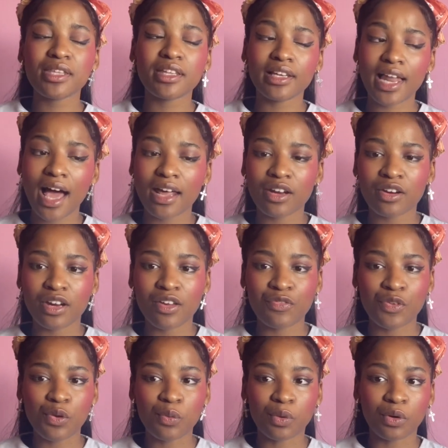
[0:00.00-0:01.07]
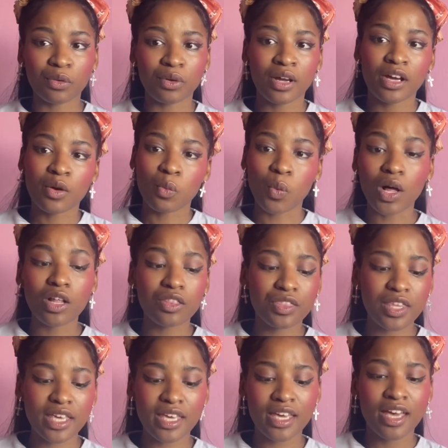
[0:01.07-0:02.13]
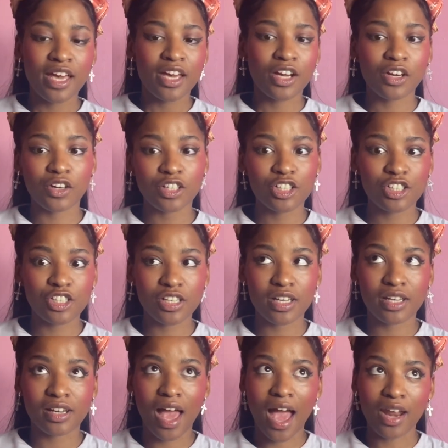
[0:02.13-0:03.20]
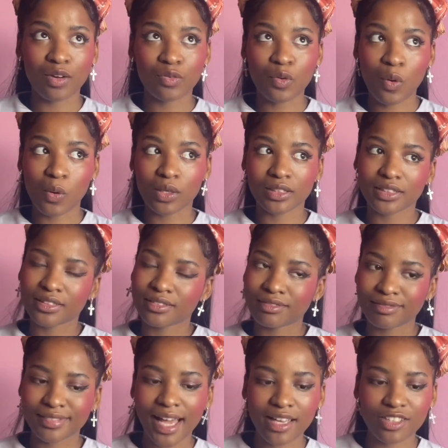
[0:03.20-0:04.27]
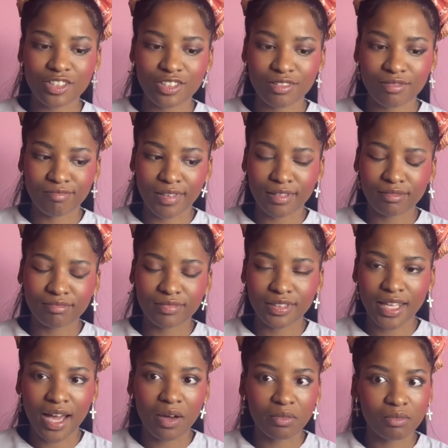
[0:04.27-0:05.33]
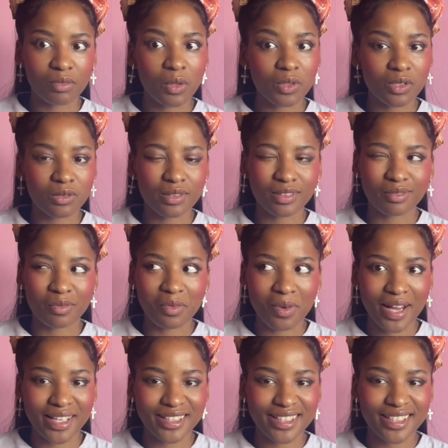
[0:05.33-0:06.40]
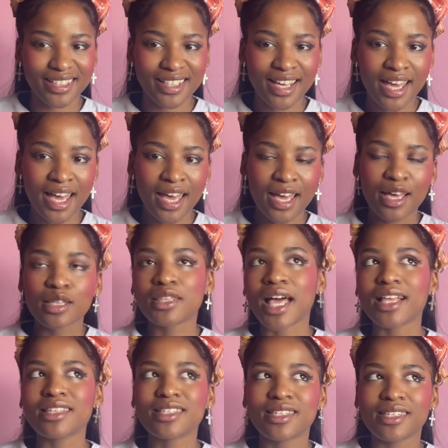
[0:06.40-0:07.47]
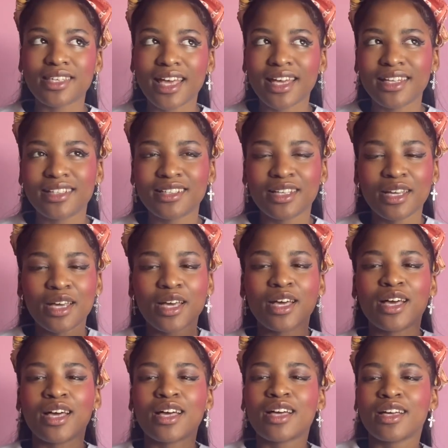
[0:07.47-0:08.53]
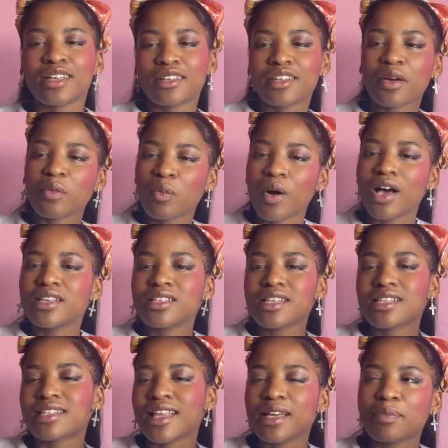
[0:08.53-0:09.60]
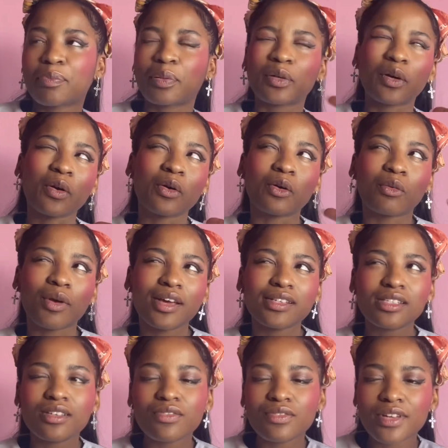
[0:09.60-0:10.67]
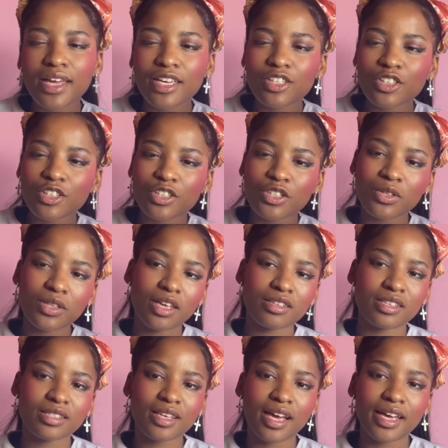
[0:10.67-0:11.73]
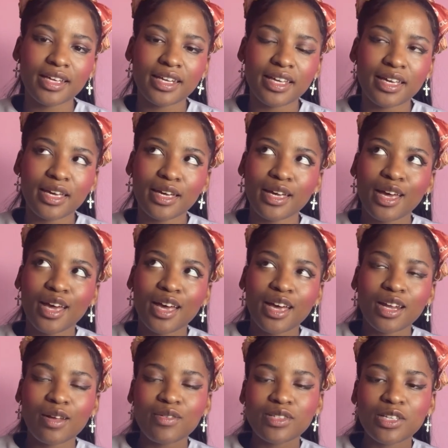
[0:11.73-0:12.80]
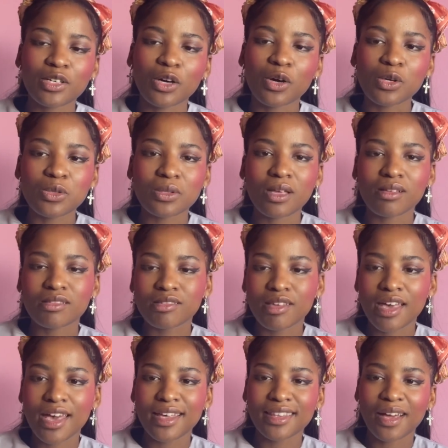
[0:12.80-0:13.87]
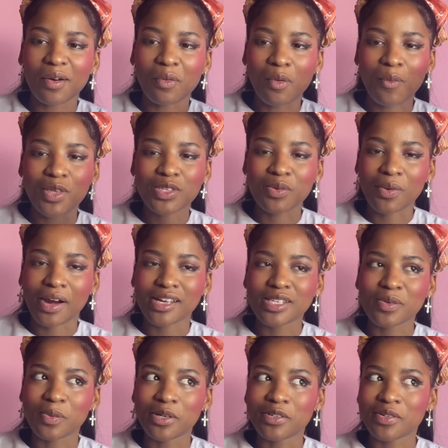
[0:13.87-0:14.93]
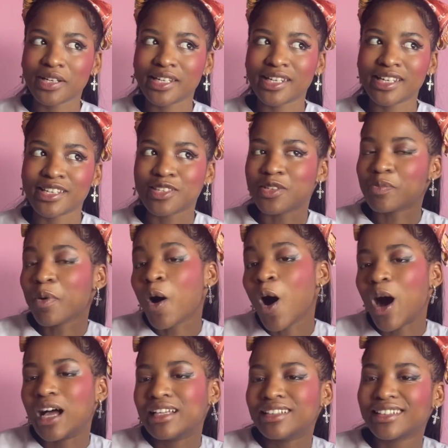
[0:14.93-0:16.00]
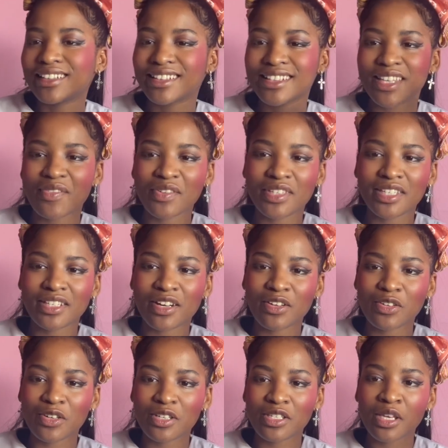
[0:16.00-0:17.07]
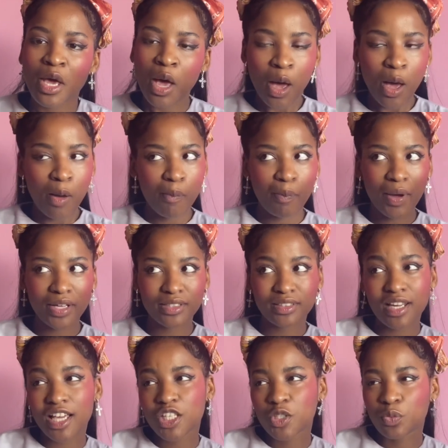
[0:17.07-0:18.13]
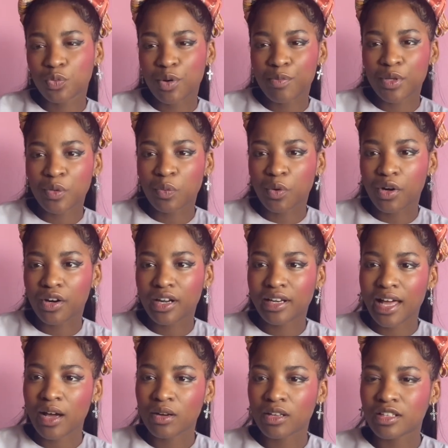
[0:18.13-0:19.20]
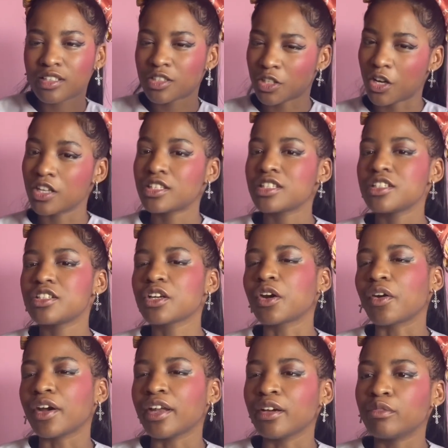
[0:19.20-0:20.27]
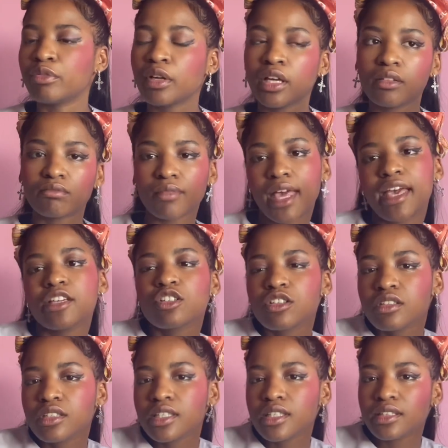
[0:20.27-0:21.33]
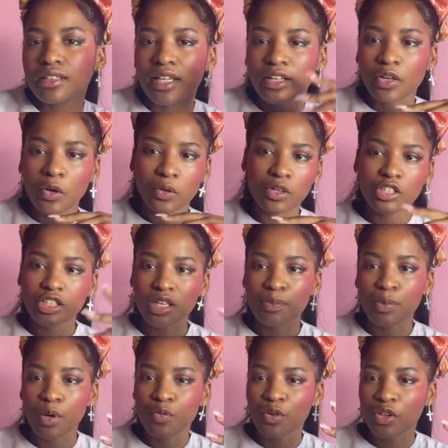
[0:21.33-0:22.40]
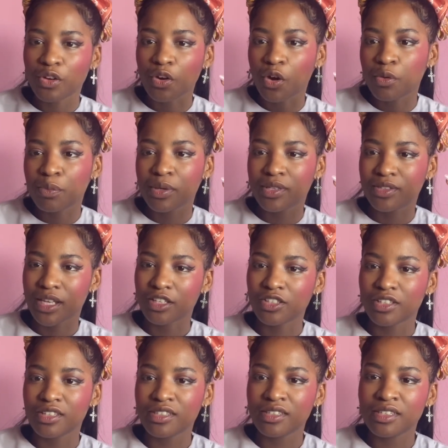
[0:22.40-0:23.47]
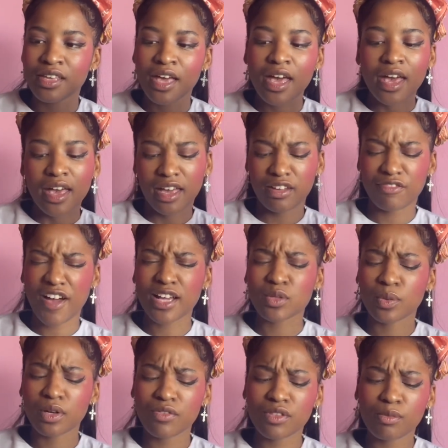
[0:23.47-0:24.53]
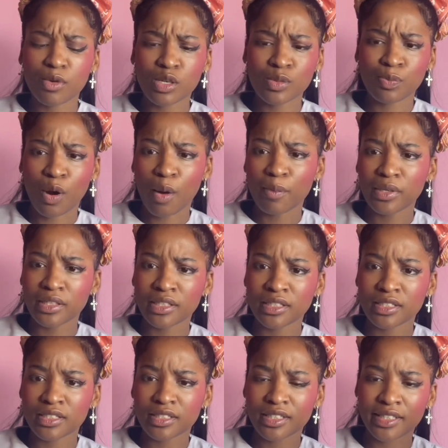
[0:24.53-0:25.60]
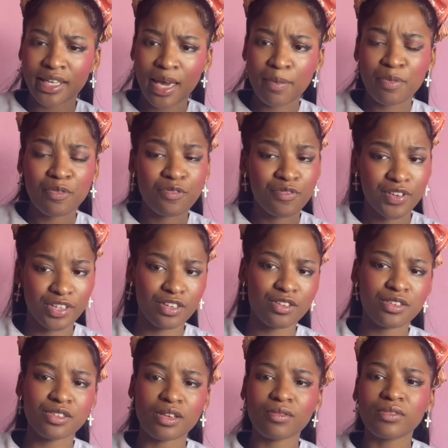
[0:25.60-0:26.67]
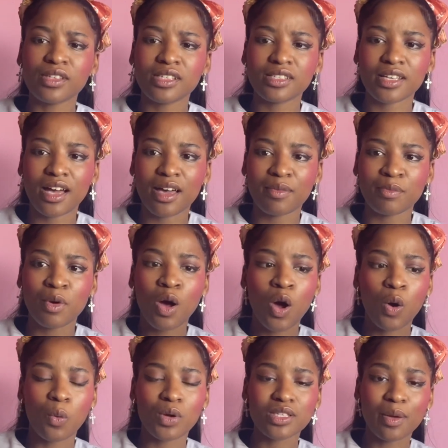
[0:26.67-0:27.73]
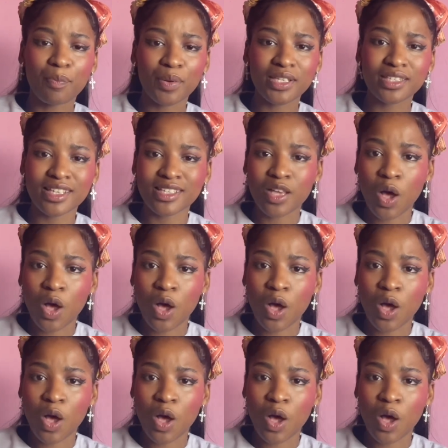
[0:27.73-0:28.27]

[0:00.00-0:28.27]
the latter if you were wealthy, Christian, and of course Dutch, and yeah, also white. That said, there was a slight progressive nature to their society. It obviously goes without saying that women's rights weren't really super hot in the 1700s, but Dutch women were allowed a certain degree of agency and ownership over their own possessions. In fact, one of the most prominent Cape figures of this time was a business